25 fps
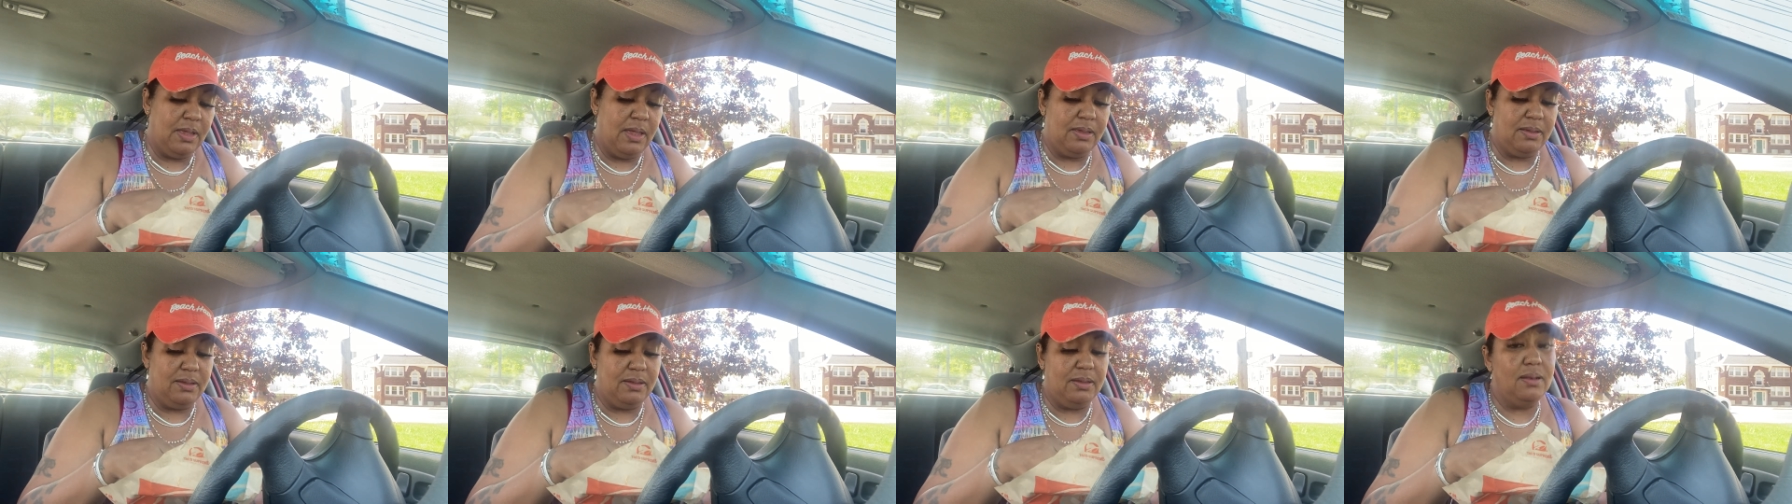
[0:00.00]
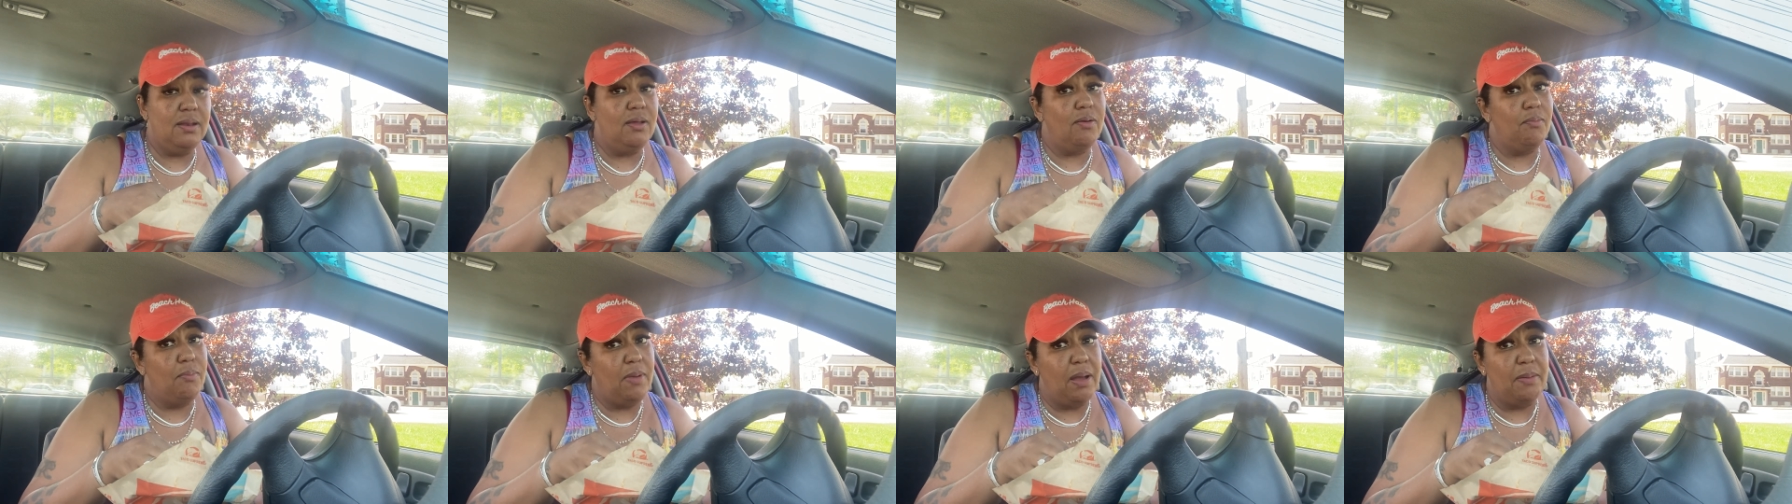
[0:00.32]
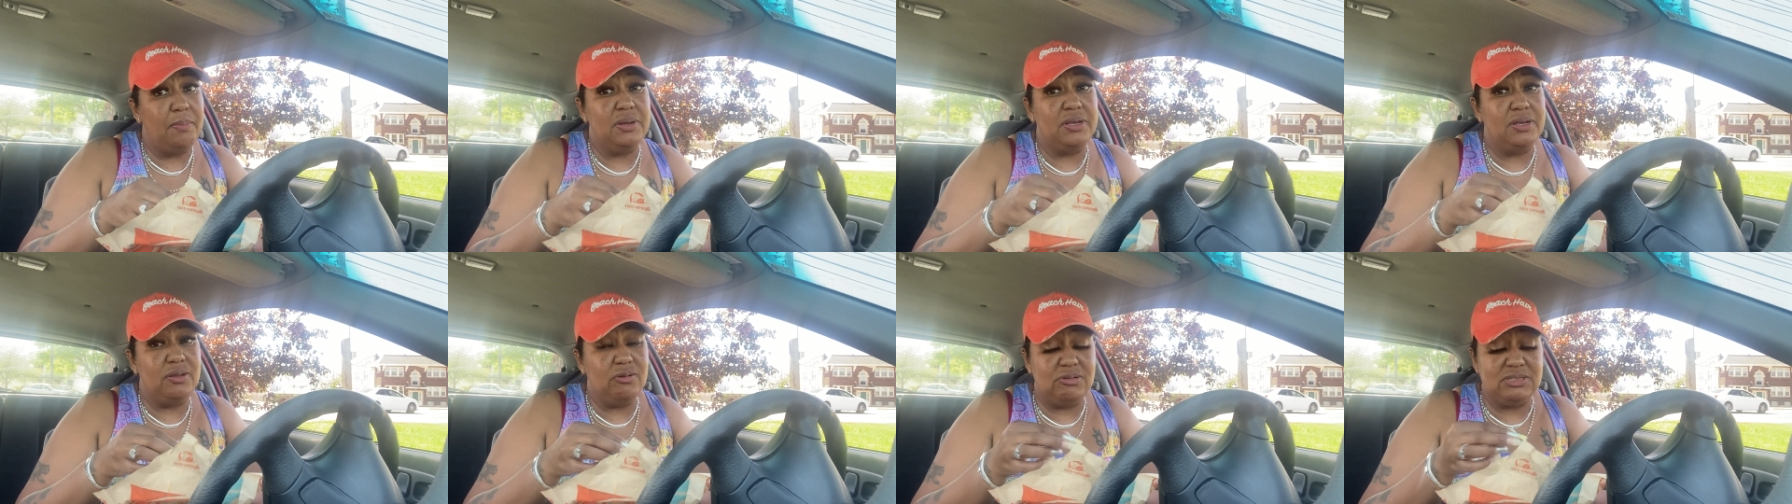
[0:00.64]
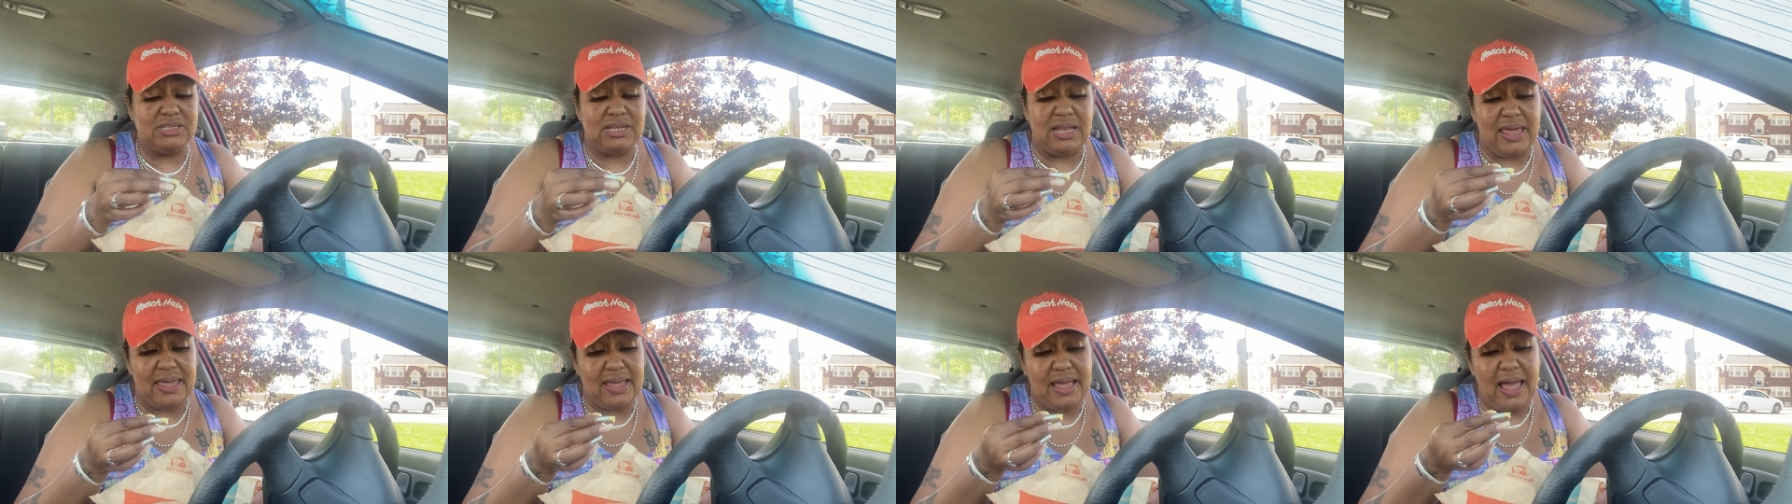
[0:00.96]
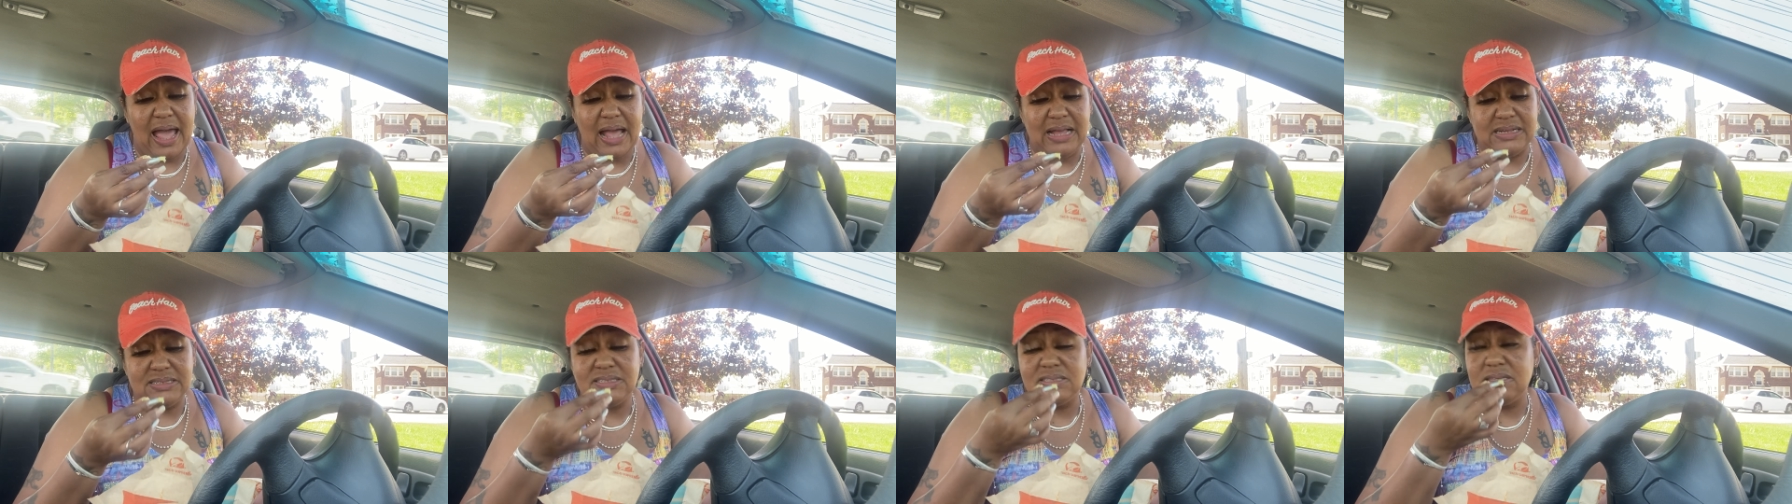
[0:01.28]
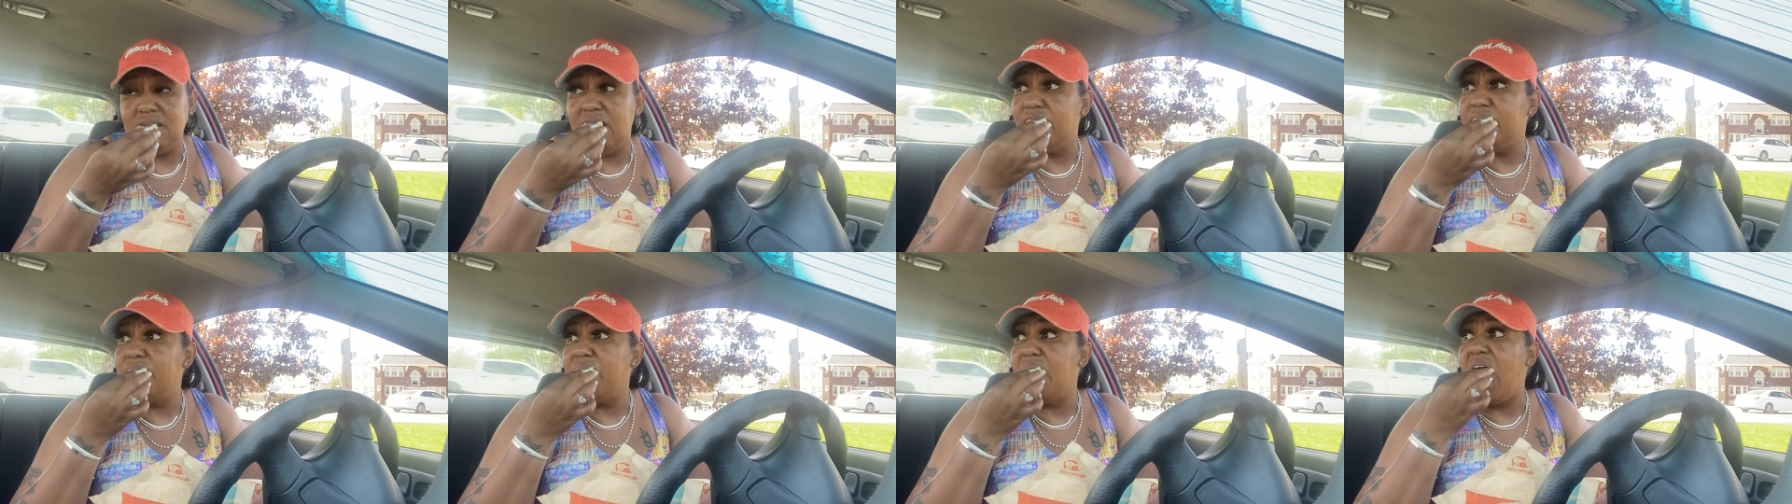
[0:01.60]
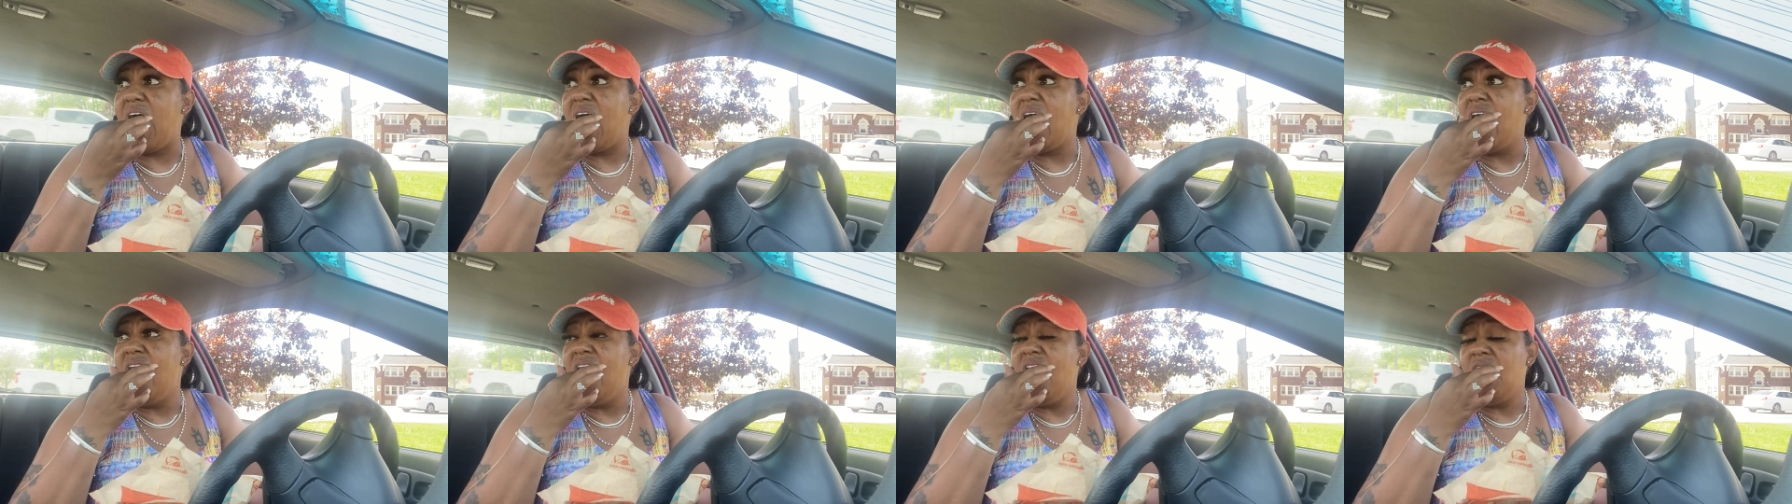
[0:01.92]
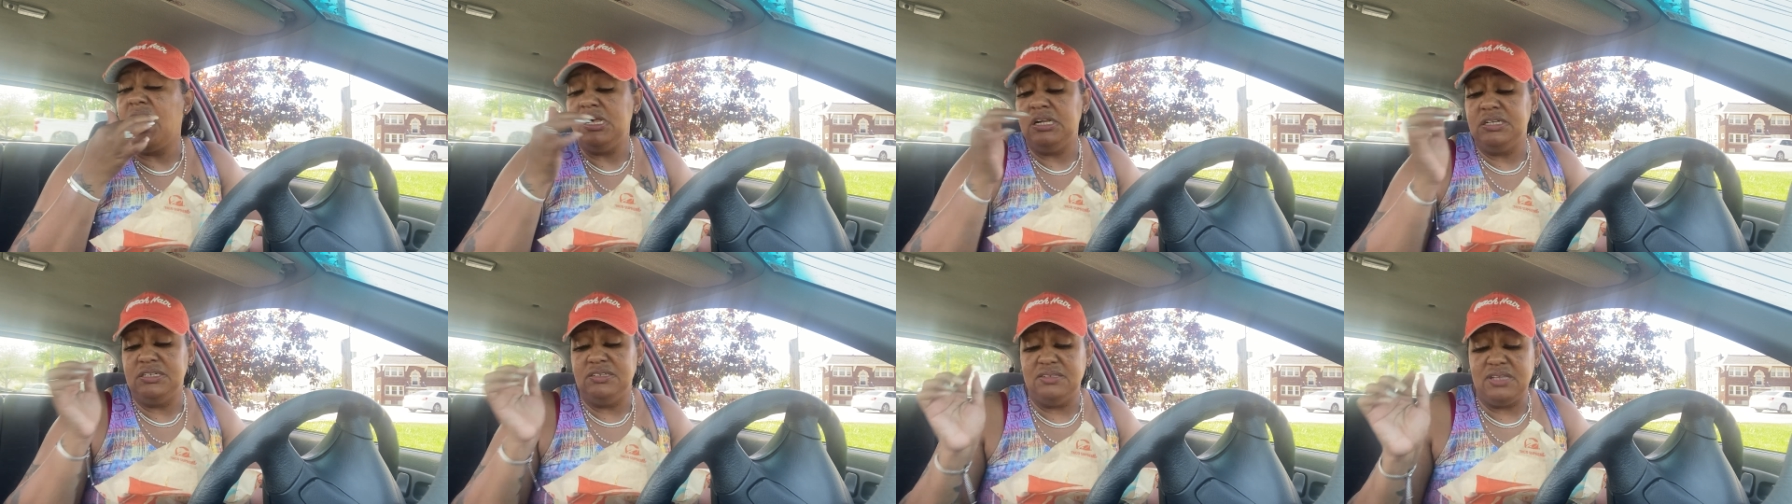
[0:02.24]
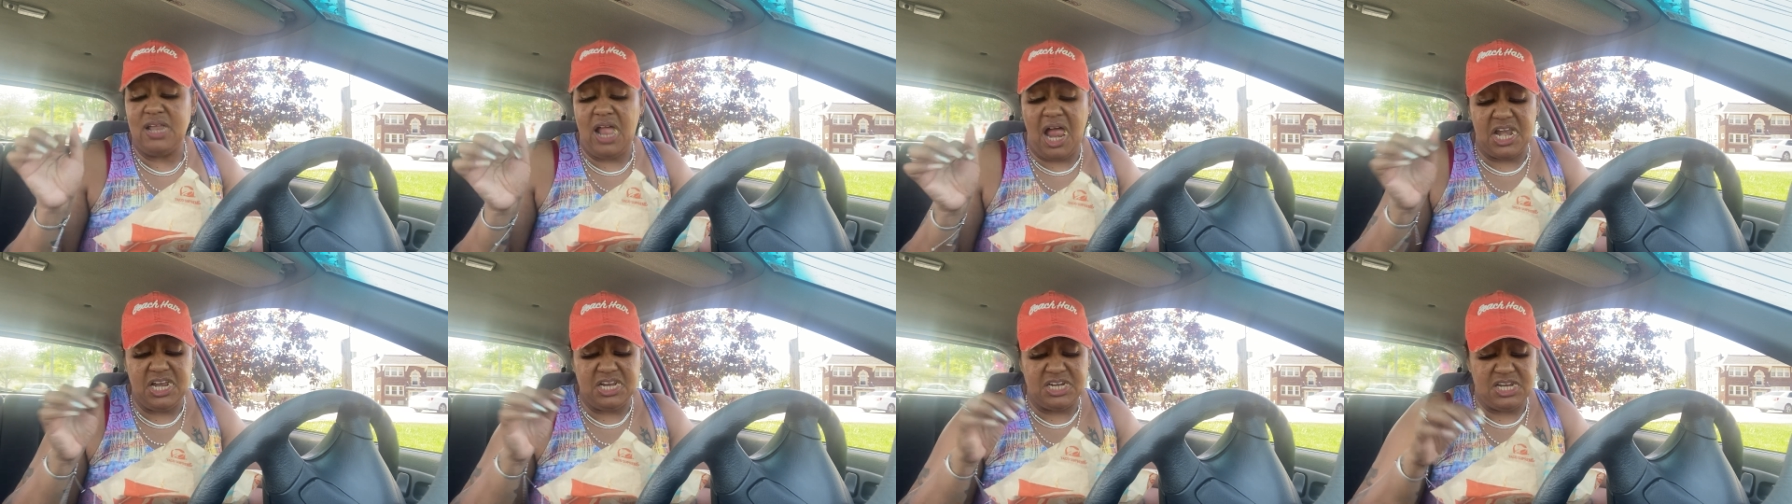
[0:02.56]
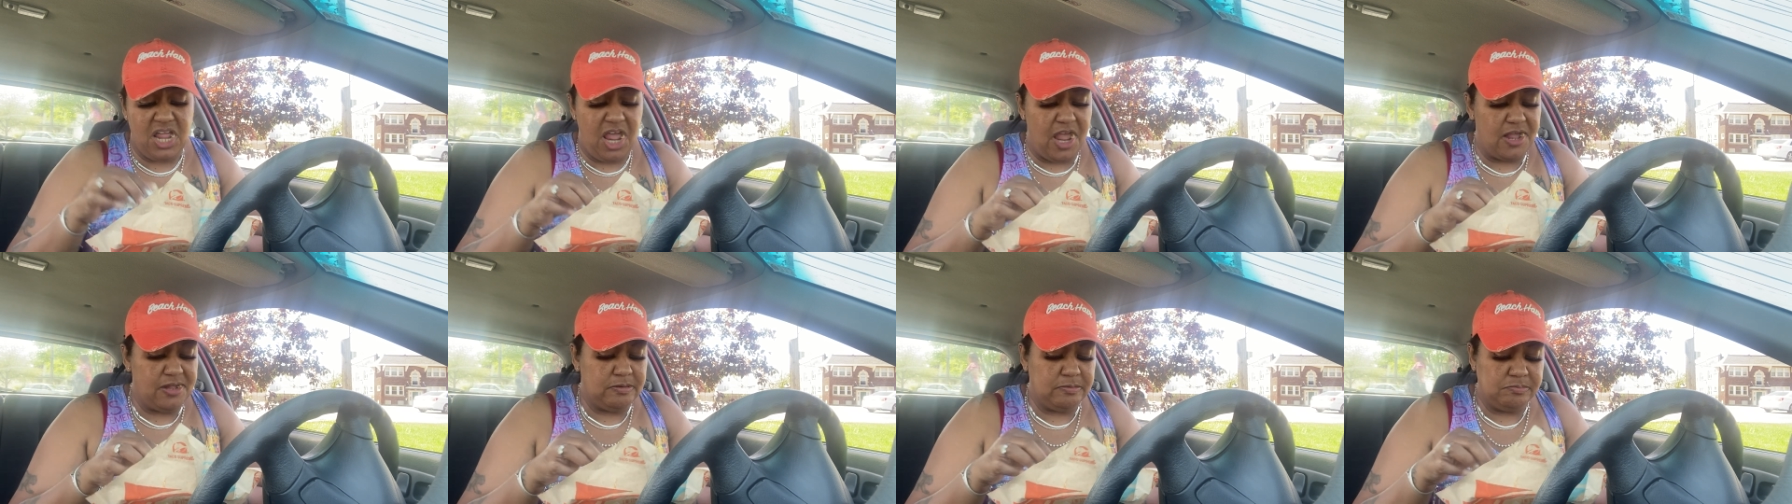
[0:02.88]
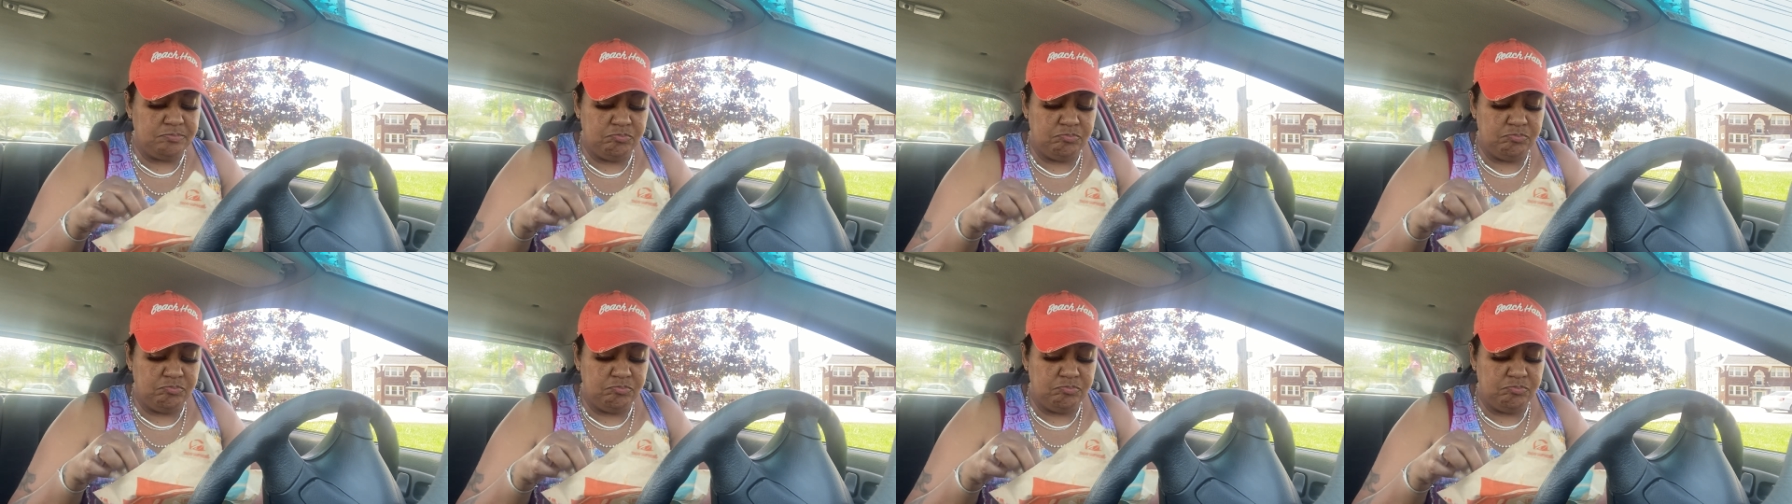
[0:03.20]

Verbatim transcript: You know Mama Dukes like hot stuff, but not in that.